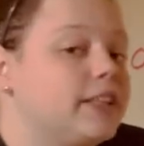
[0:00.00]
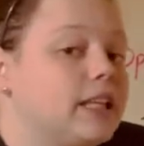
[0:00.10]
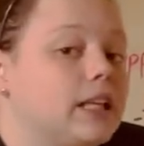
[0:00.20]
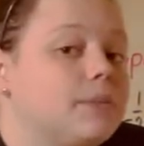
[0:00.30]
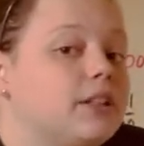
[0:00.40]

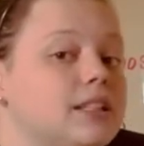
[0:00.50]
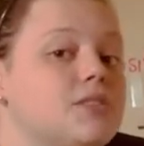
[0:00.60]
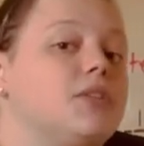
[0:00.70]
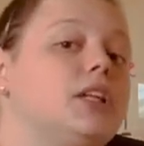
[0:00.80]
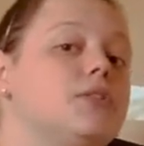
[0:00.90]
thing about these
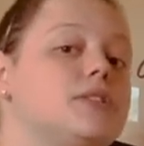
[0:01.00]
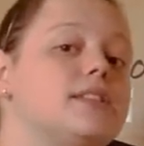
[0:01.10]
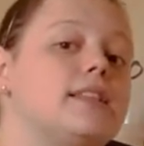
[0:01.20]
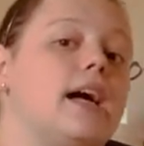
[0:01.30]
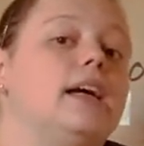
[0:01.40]
videos is
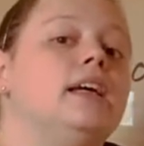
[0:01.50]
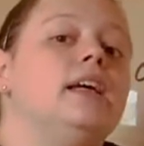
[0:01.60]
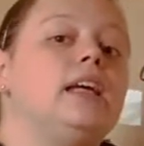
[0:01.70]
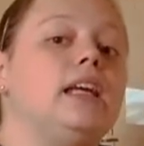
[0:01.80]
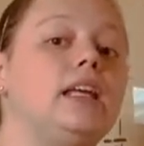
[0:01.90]
that
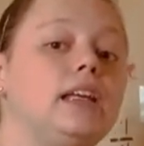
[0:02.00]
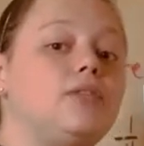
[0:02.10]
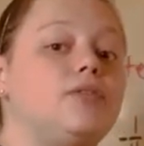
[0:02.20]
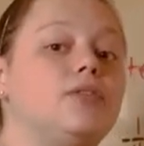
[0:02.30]
if